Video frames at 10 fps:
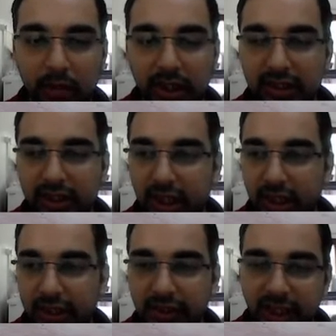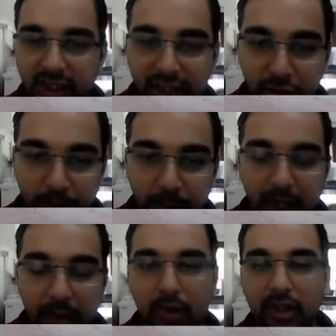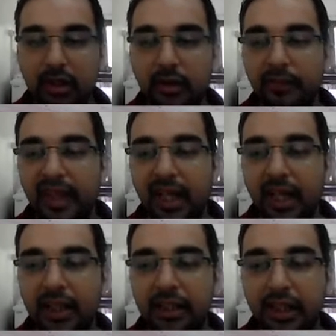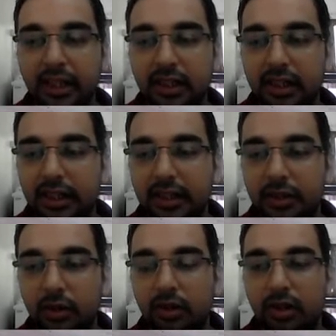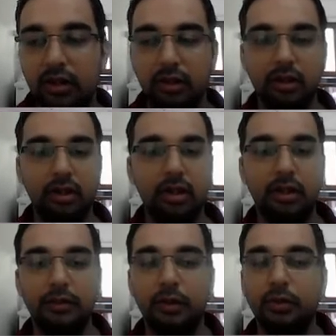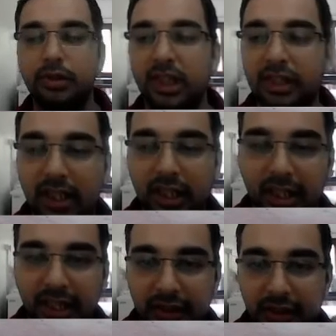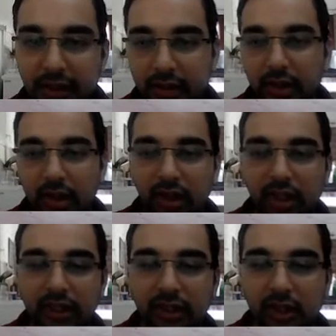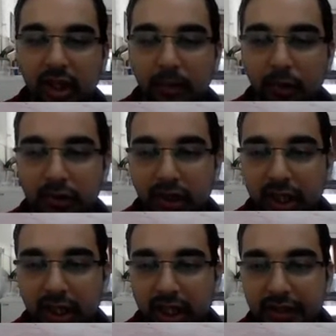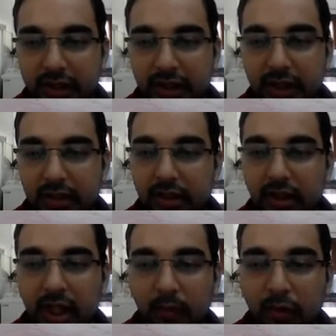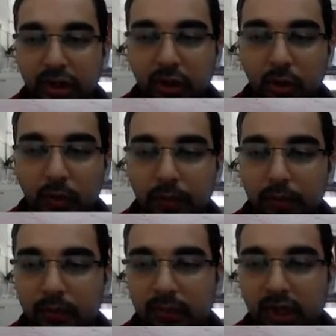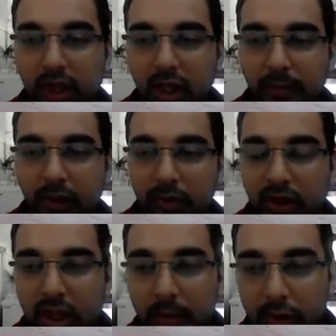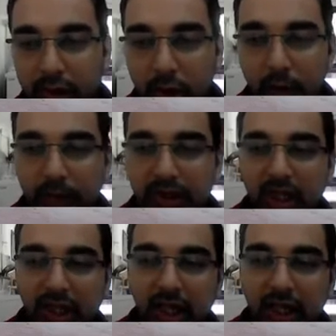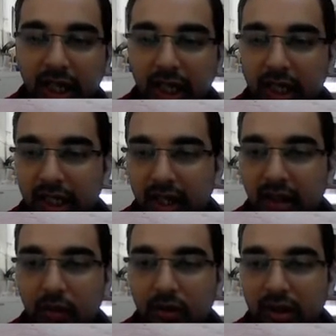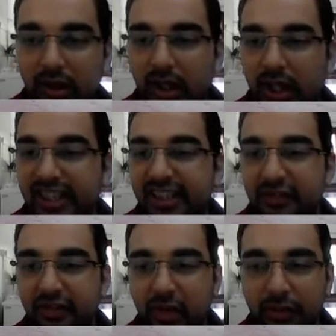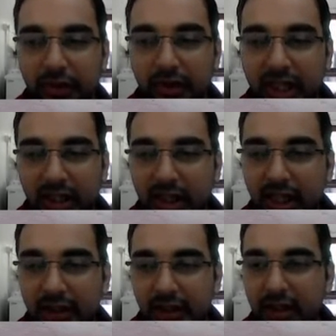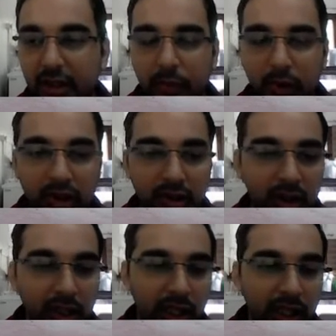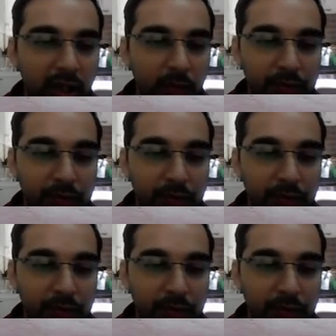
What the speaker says: salicylic acid, and that is a para product. And then it is your salicylic acid and the carboxylic acid, carboxyl group. The carbon on the carboxylic group is again attacking on another phenol. So that is another product. And